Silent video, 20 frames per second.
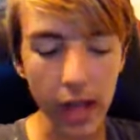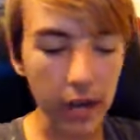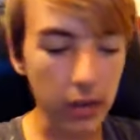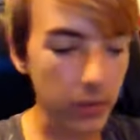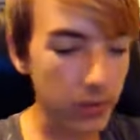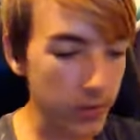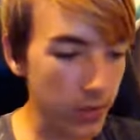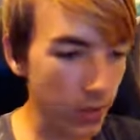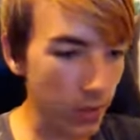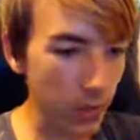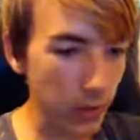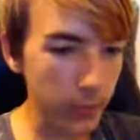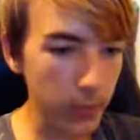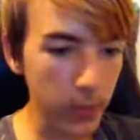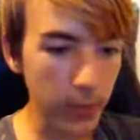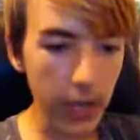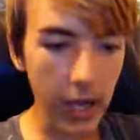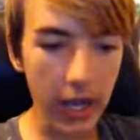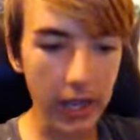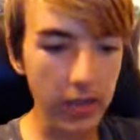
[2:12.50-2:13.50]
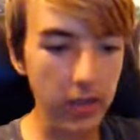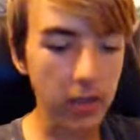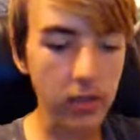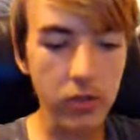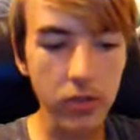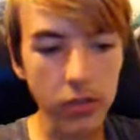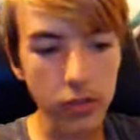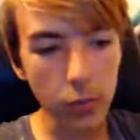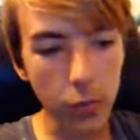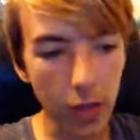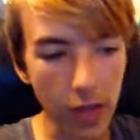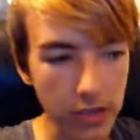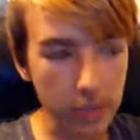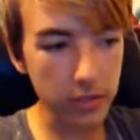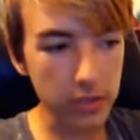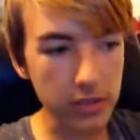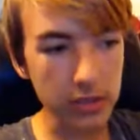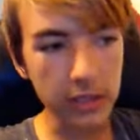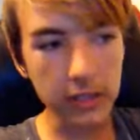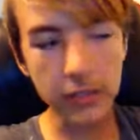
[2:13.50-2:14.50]
I don't know if you guys are just
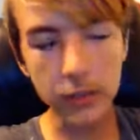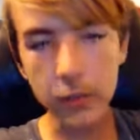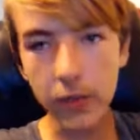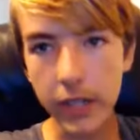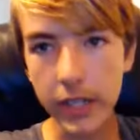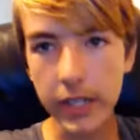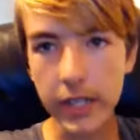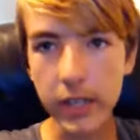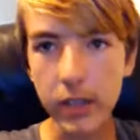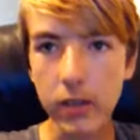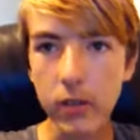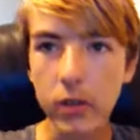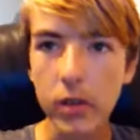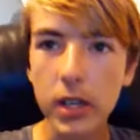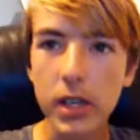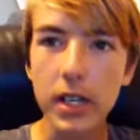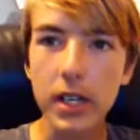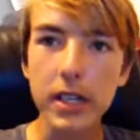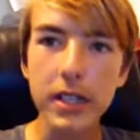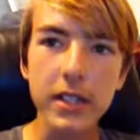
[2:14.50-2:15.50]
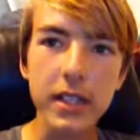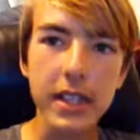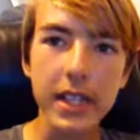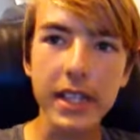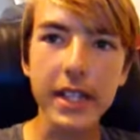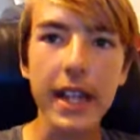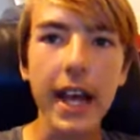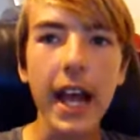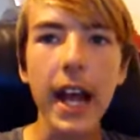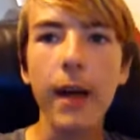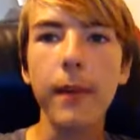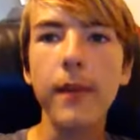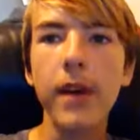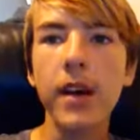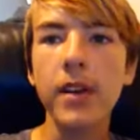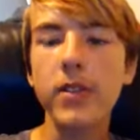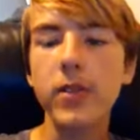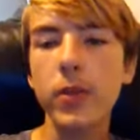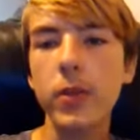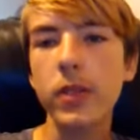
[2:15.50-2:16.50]
watching this video thinking that I'm
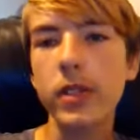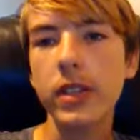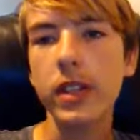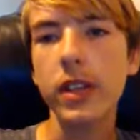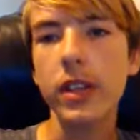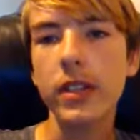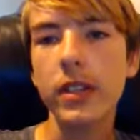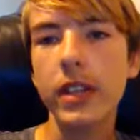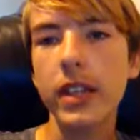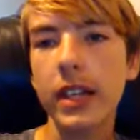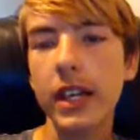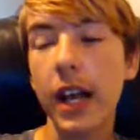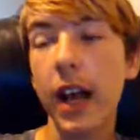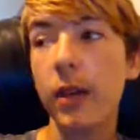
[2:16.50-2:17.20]
not doing nothing.